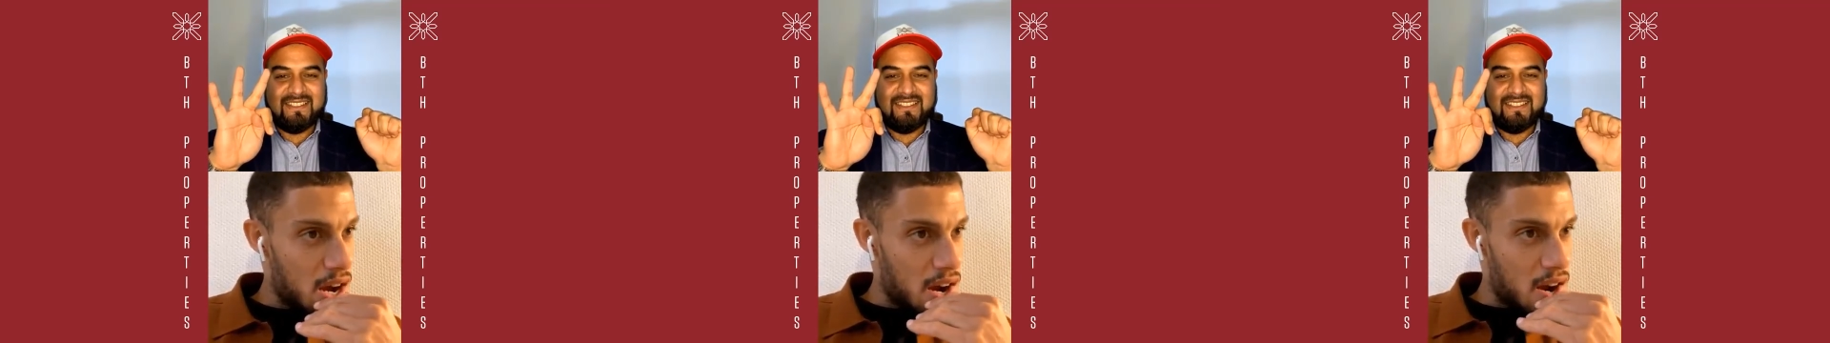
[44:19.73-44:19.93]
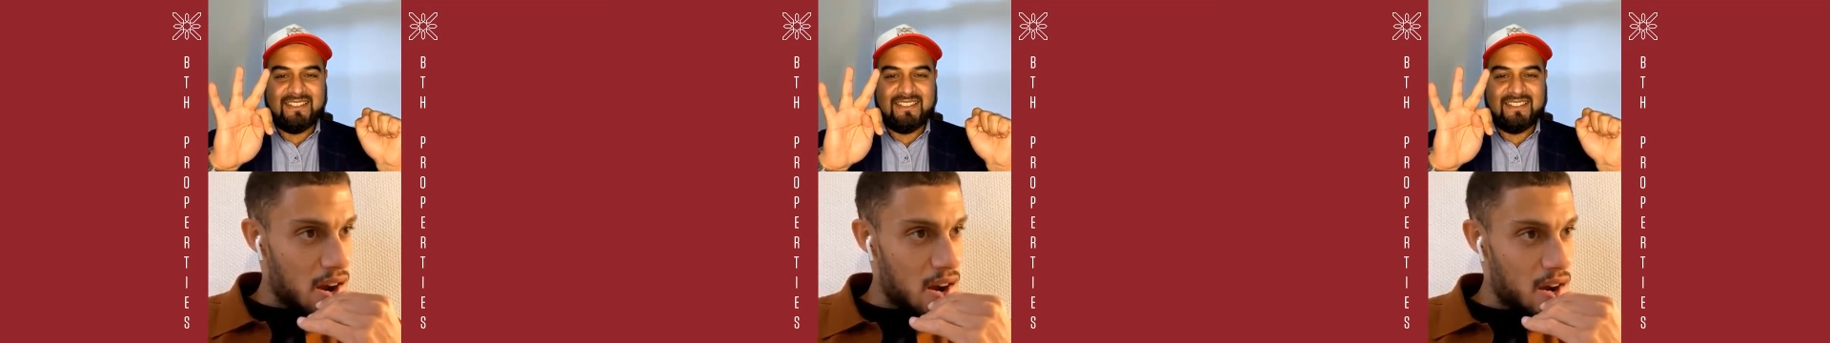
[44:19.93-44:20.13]

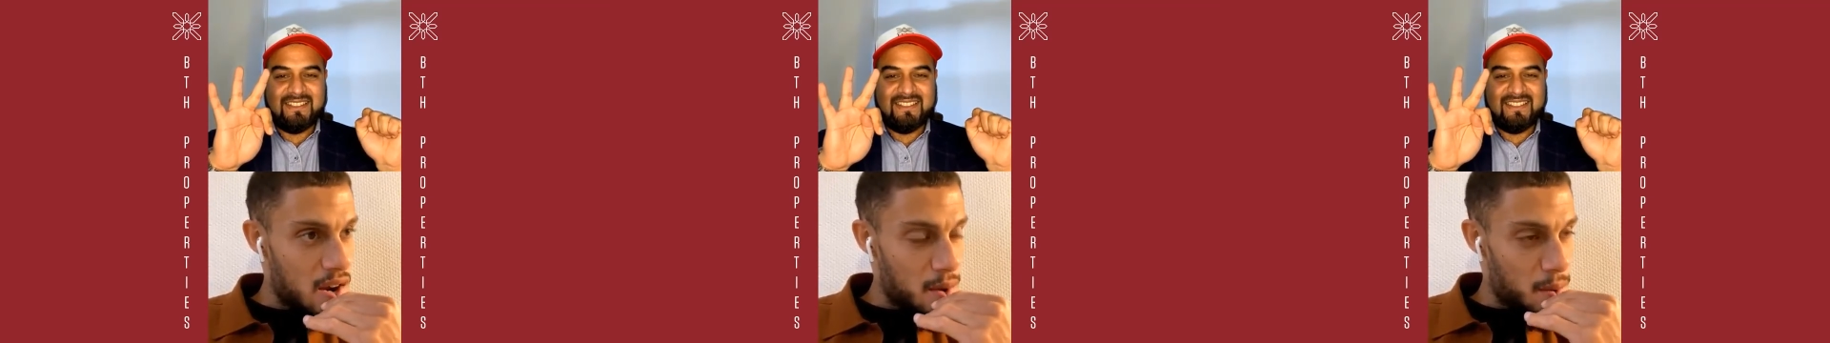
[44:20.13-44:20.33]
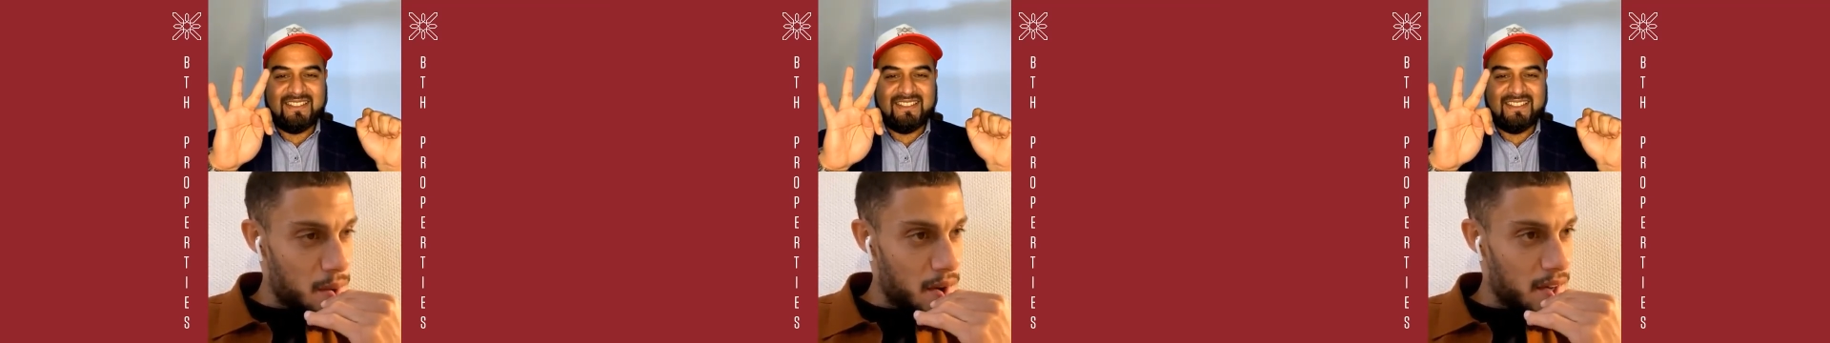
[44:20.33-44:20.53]
Speaker 1: on the
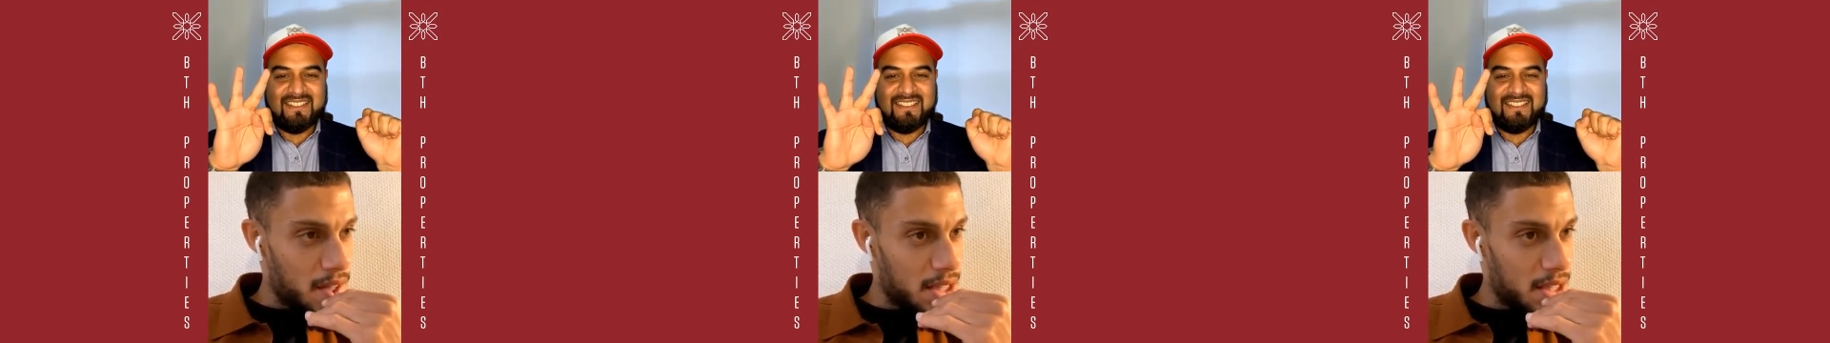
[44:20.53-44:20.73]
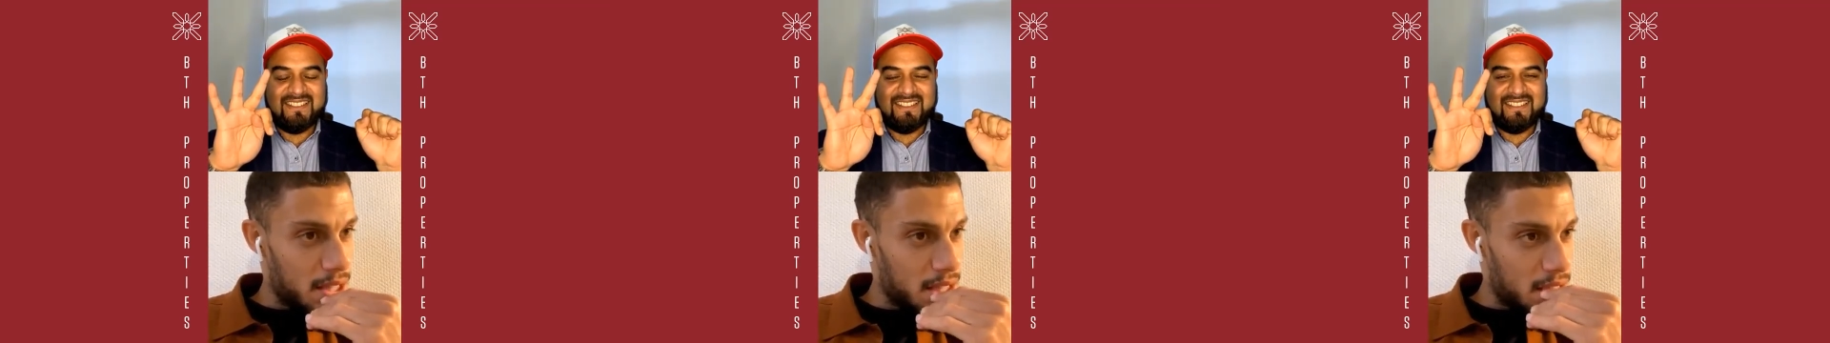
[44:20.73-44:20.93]
right,
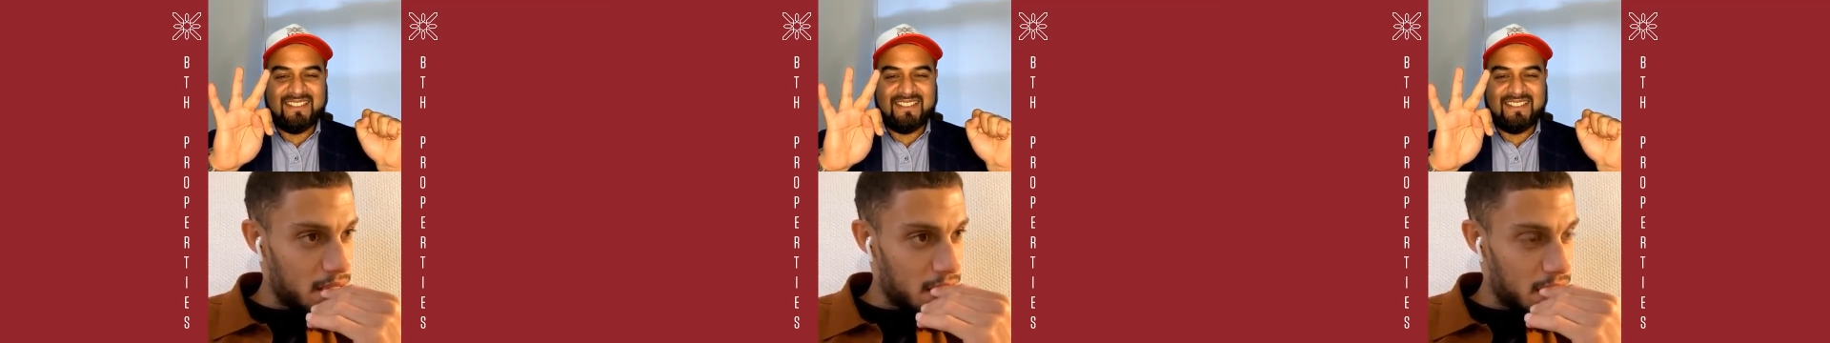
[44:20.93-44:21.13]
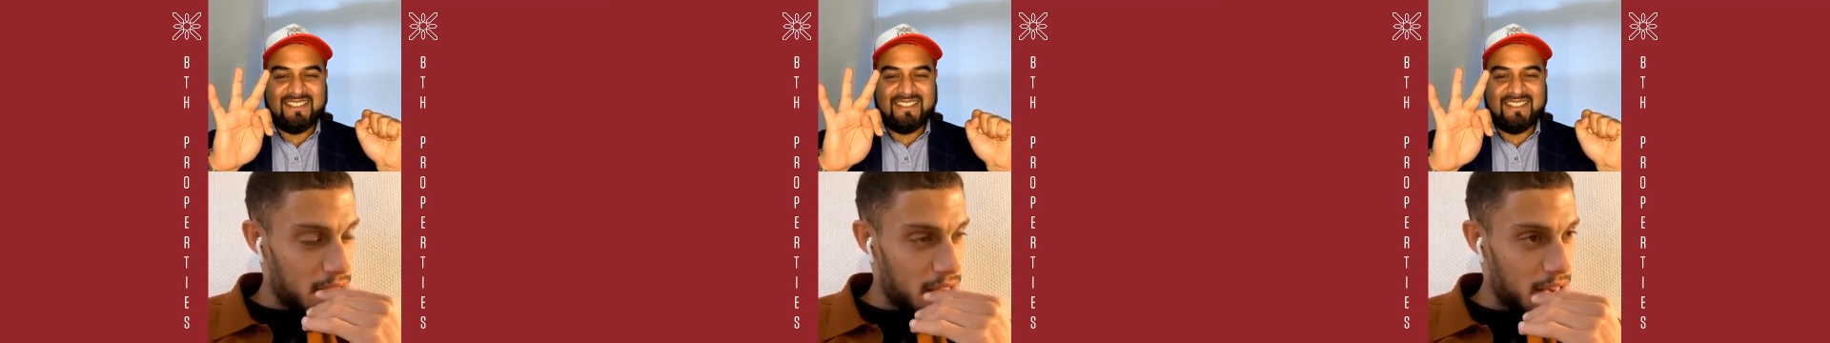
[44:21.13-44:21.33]

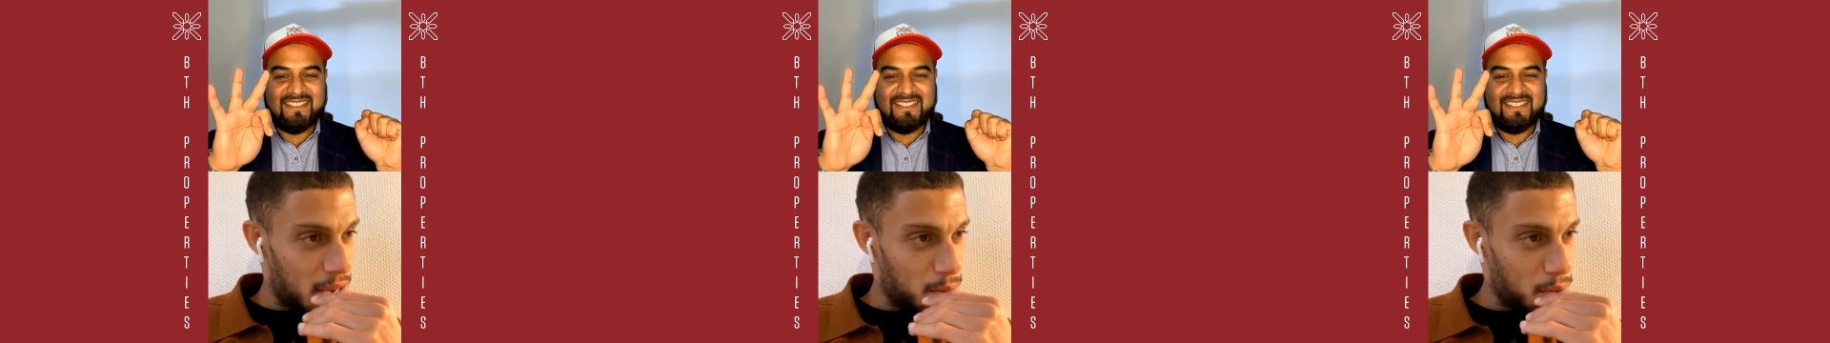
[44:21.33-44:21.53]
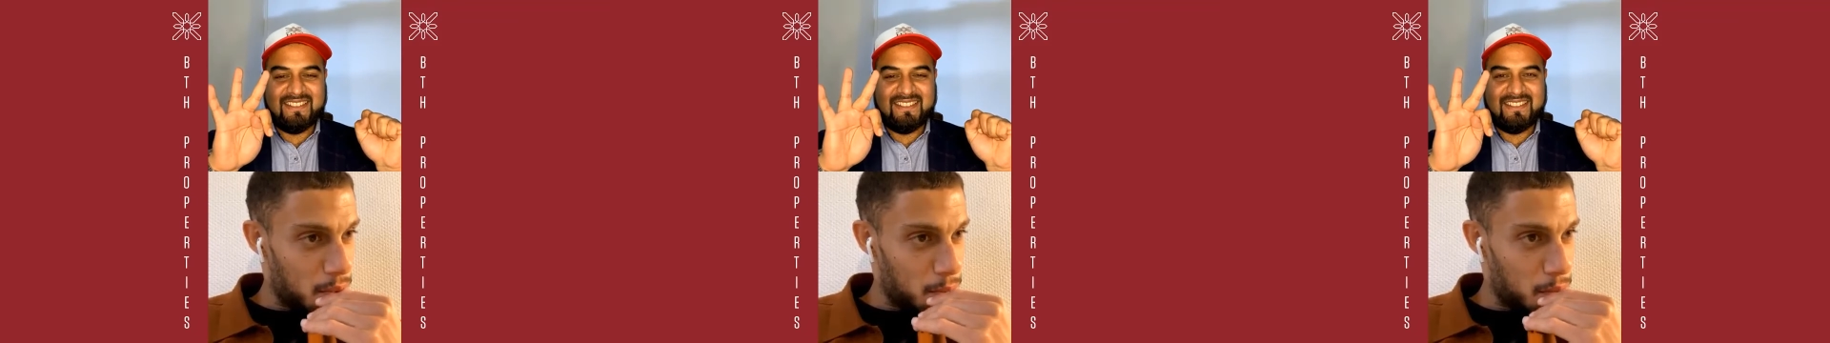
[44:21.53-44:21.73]
I will
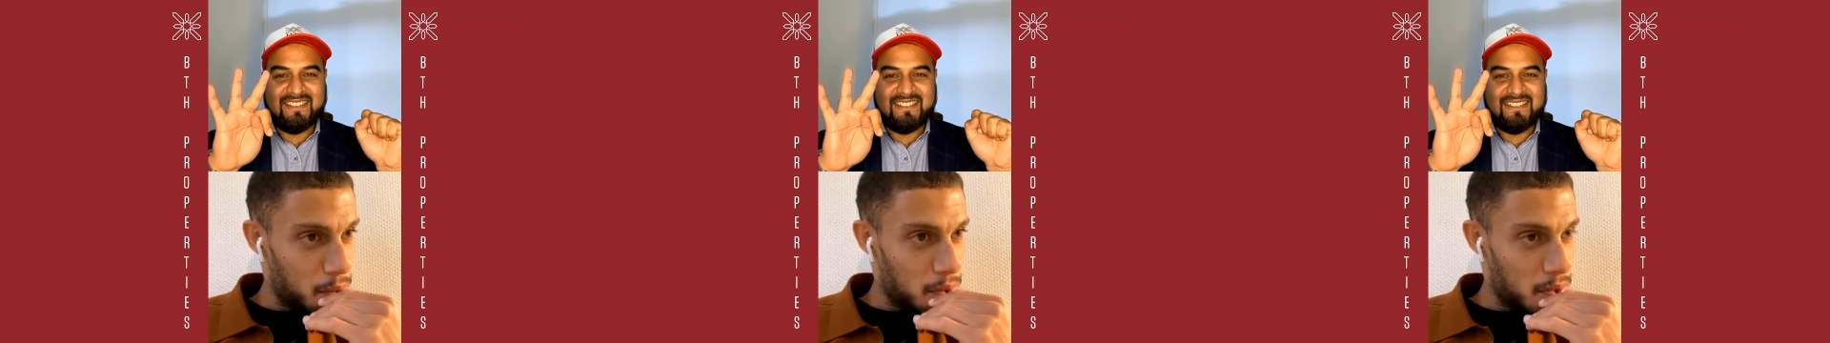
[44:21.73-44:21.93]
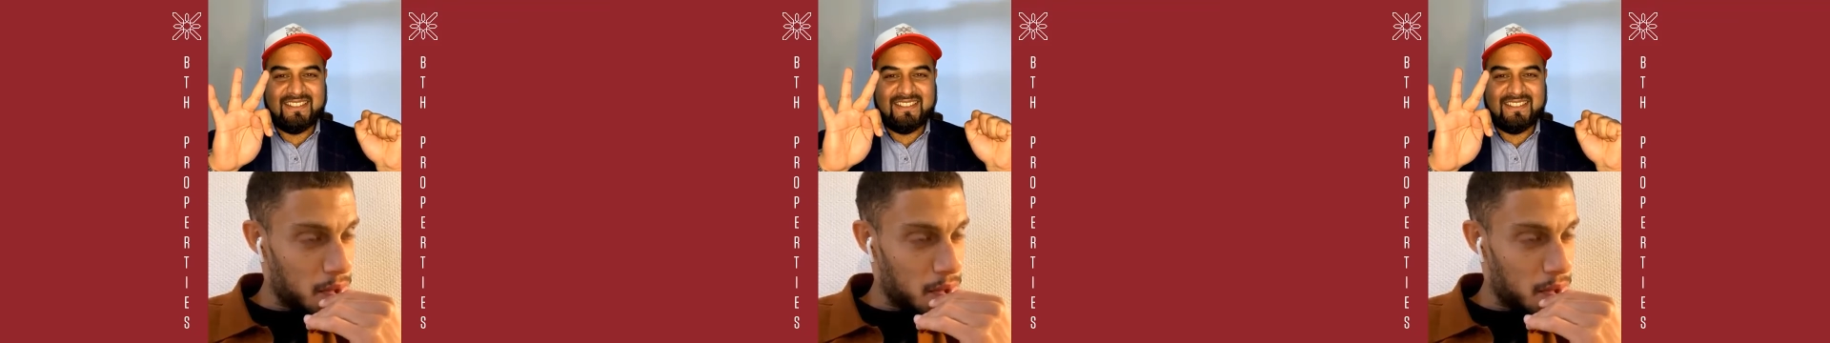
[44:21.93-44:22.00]
put